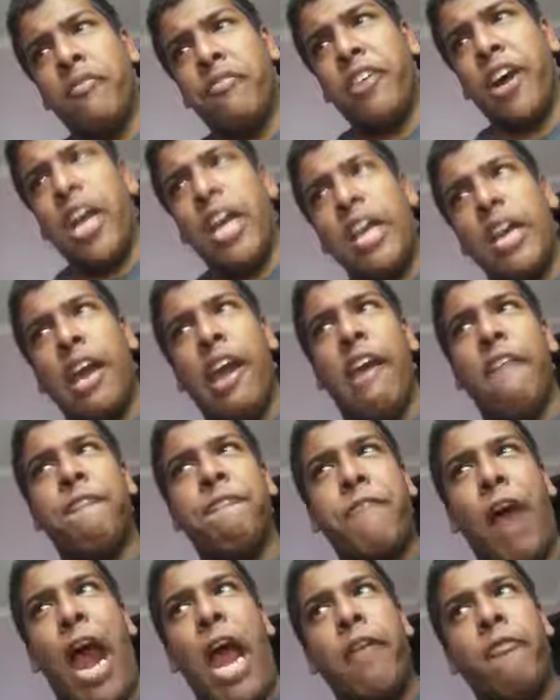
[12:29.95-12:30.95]
fire and get
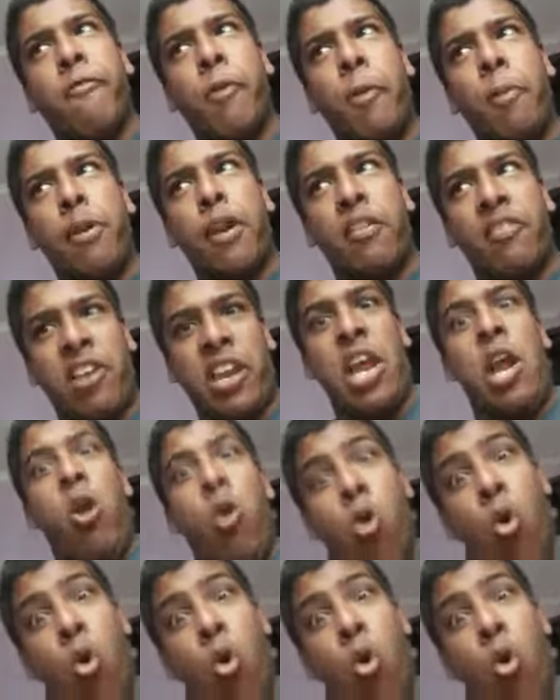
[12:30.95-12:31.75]
fired from Disney.